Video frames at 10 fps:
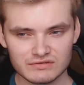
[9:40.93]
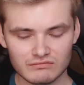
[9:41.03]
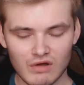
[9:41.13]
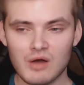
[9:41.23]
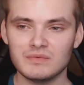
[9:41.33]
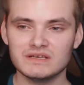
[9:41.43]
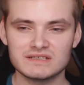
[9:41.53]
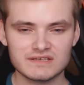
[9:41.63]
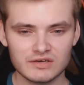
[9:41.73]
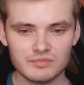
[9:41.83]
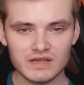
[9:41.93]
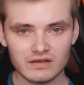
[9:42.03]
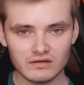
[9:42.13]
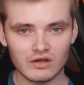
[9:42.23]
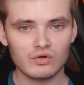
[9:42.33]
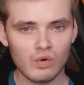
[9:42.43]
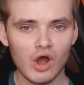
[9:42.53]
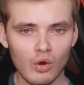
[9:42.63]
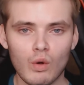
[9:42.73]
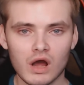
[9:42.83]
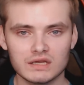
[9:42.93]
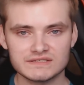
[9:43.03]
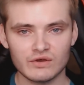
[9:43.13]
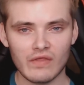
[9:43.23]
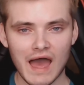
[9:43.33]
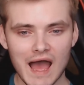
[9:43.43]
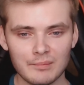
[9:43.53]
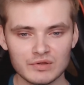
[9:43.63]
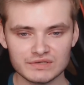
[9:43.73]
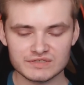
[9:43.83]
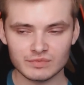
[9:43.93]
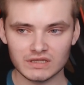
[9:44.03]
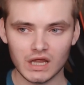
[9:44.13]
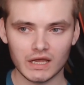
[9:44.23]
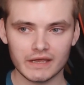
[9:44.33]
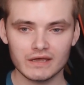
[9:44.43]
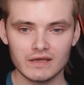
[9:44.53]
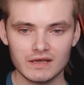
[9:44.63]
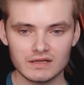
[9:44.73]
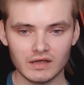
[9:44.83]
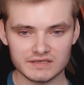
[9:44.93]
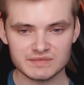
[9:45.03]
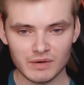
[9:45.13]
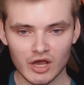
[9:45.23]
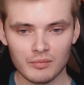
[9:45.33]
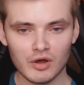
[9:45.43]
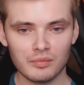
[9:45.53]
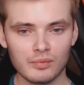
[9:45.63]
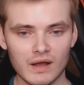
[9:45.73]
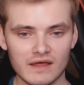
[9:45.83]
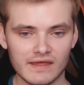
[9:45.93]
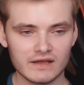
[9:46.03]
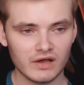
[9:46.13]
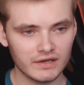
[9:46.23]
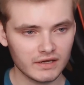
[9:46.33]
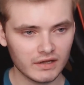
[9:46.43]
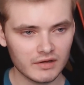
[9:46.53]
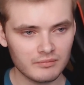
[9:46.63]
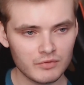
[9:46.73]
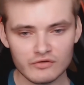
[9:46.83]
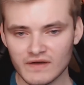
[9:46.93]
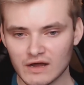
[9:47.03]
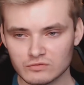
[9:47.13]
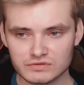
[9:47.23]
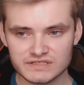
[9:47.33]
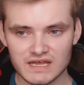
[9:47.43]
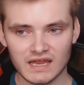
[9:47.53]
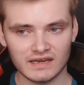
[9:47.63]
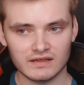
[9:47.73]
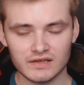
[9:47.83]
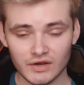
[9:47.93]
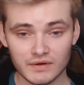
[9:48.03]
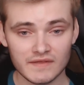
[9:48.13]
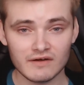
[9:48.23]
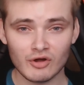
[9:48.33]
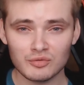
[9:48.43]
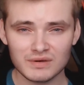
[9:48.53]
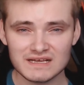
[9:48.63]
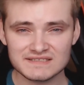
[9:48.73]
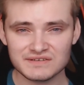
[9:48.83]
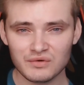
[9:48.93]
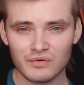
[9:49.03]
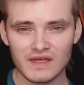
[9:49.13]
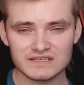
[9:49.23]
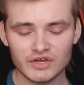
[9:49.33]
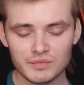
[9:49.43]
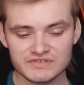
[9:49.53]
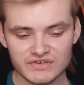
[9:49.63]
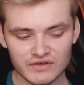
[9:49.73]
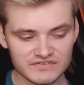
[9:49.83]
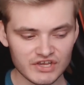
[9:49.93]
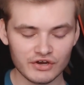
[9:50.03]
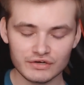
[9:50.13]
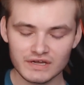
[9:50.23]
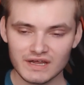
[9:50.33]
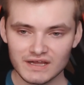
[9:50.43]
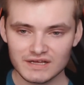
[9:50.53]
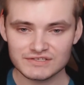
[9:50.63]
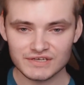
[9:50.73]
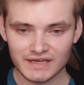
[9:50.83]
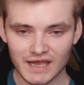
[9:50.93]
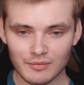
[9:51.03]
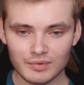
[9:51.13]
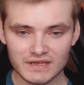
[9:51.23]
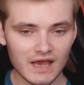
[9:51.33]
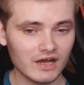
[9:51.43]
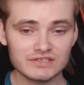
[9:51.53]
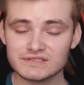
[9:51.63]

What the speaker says: well, I mean, it's going to be like quite a while until that happens, but like split them up where they kind of move out and get their own places and all that type of stuff. So yeah, but yeah, I